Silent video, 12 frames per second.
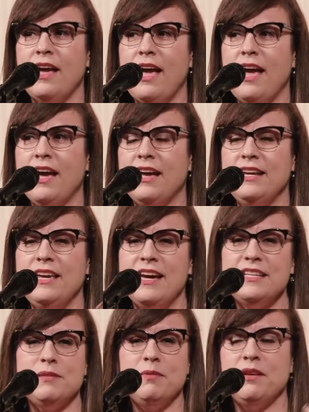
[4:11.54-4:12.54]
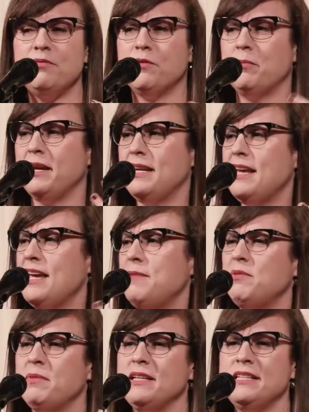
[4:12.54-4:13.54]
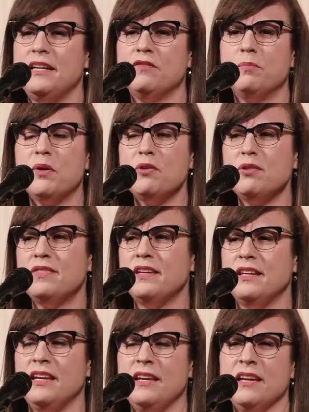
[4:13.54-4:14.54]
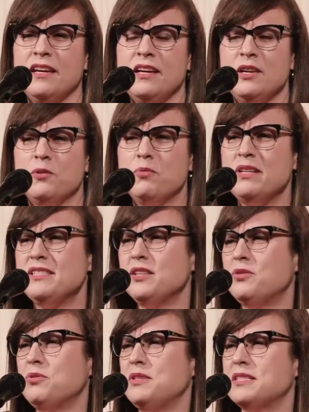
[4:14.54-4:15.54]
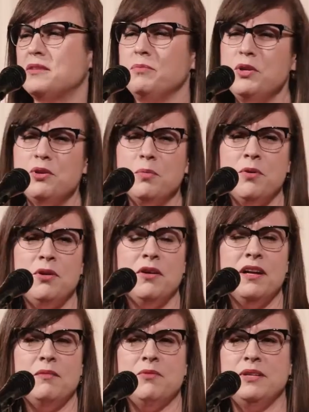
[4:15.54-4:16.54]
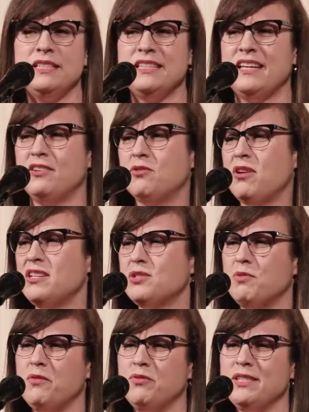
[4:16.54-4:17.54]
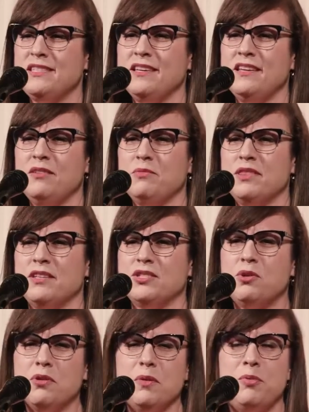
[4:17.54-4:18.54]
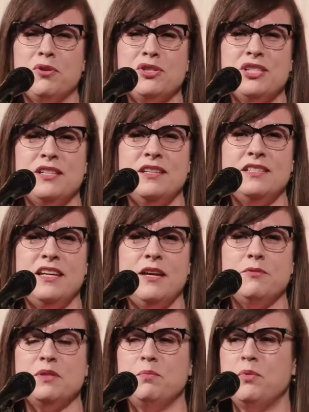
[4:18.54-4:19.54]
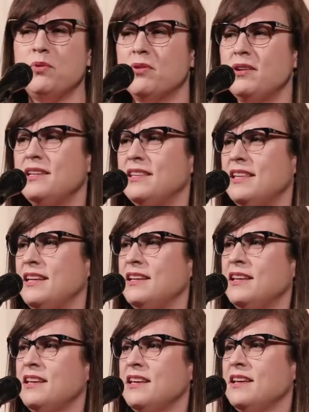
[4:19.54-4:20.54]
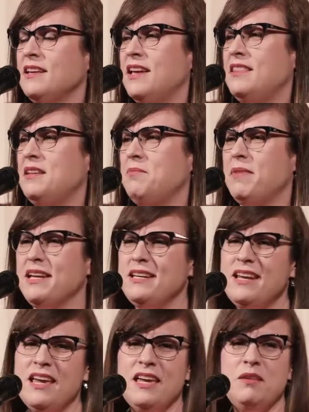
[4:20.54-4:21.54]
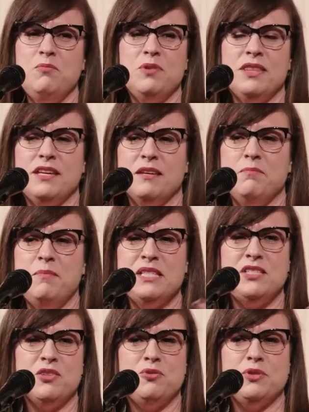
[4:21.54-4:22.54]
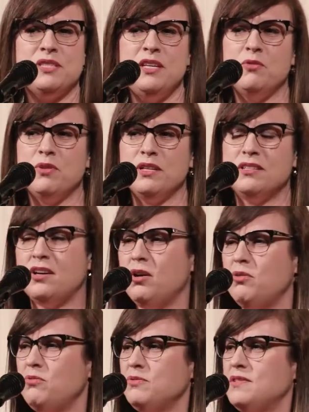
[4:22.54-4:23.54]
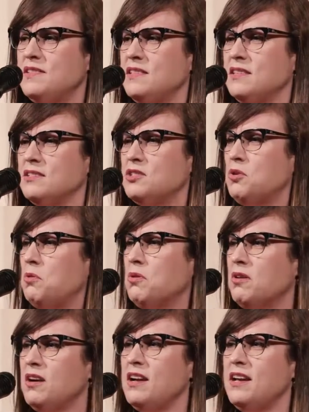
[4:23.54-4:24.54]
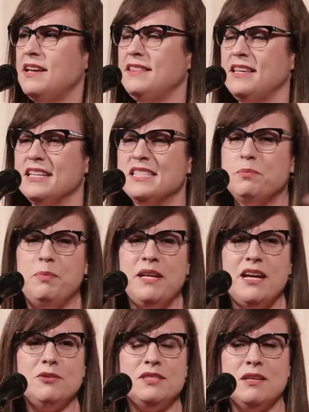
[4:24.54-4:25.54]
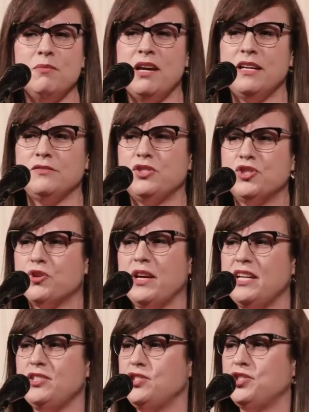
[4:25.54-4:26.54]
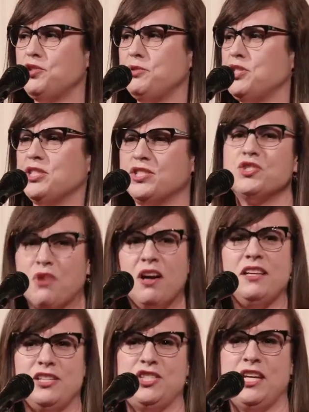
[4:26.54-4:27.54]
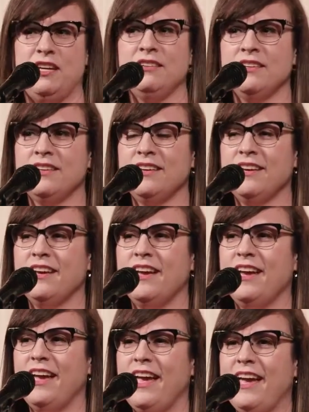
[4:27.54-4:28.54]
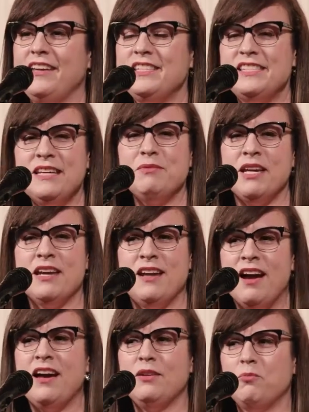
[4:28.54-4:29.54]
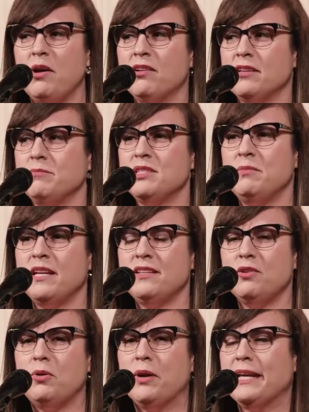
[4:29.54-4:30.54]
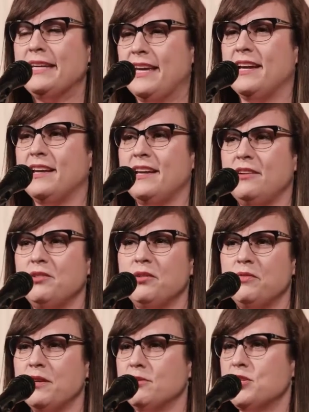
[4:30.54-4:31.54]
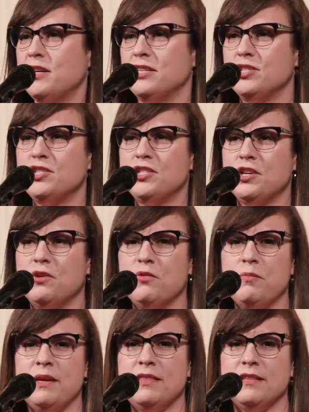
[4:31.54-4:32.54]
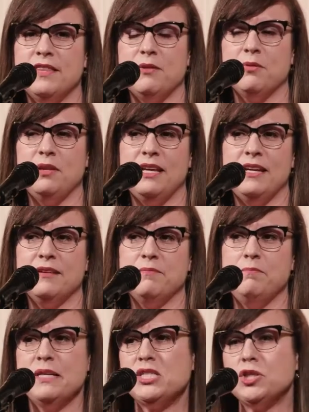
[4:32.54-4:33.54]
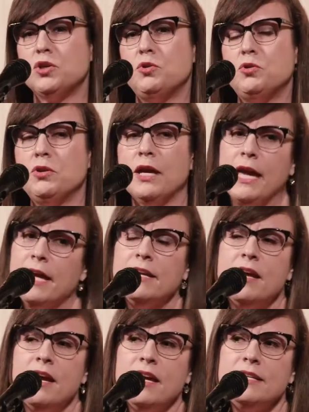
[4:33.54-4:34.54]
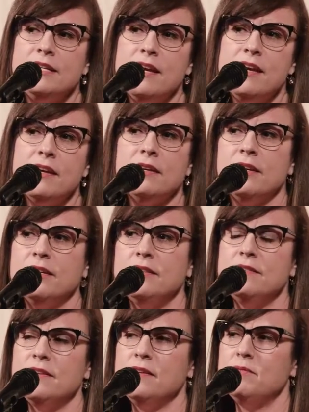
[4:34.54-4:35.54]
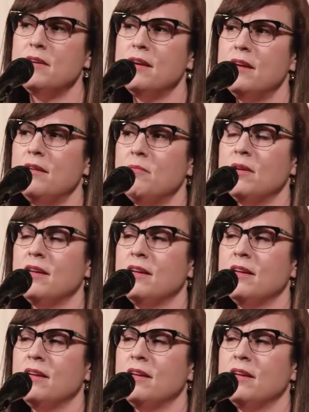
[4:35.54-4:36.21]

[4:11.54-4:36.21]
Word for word: And he asked me for my name and my date of birth, and he runs it through this computer program where he's like cross-referencing it with the Torah portion on the day I was born, and then, and then my name with like mystical secret codes in the Torah, and like spit out some kind of strange Jewish astrology. And this seemed like an odd welcome to me. I didn't quite get it. I don't know if they were trying to show me that they were like mystical and high-tech at the same time.